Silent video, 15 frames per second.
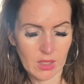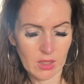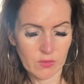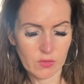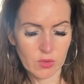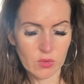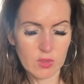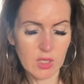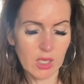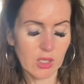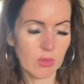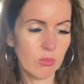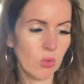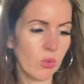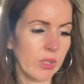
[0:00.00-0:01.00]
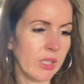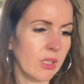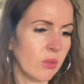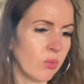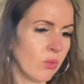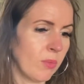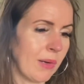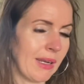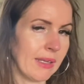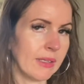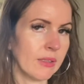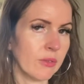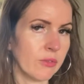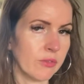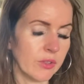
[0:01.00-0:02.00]
Feels like a more equal
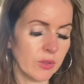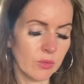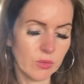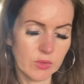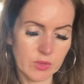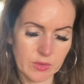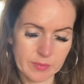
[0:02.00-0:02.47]
playing field.